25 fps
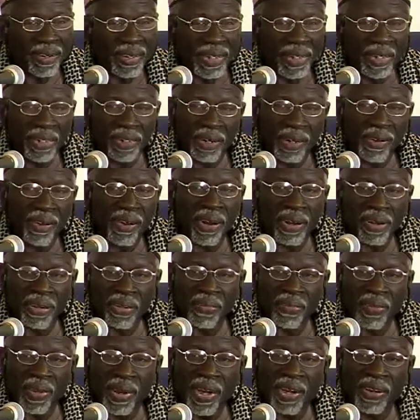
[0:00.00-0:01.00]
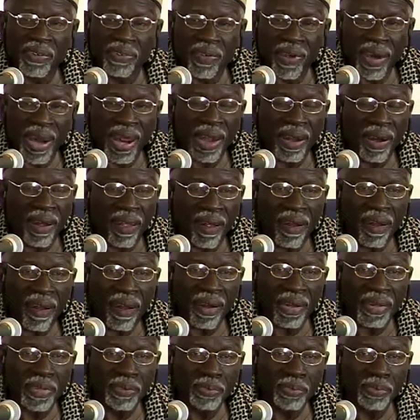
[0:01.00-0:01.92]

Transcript: this girl is really trying hard.